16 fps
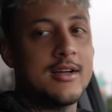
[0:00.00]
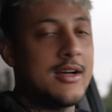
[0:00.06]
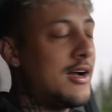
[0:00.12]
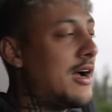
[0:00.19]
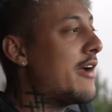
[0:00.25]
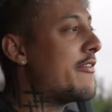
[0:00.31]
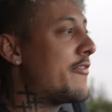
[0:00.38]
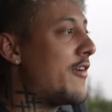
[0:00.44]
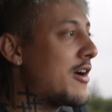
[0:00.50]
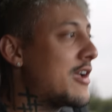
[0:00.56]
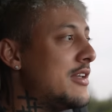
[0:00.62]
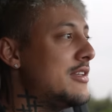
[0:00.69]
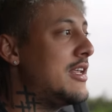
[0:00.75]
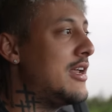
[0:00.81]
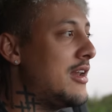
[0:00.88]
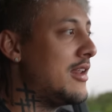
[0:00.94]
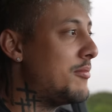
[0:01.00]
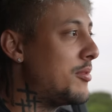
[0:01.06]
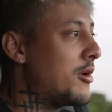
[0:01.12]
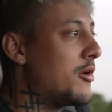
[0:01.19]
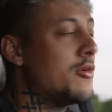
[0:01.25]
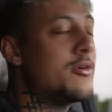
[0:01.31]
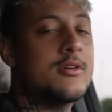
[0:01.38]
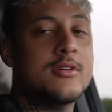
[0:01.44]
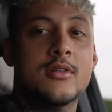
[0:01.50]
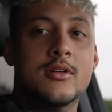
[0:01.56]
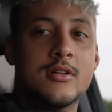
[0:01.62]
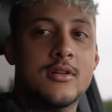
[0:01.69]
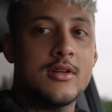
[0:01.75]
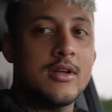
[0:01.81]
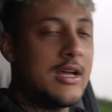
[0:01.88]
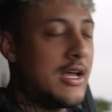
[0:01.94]
was like I if, fucking did it, bro. It finally
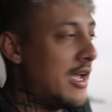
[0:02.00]
hit you.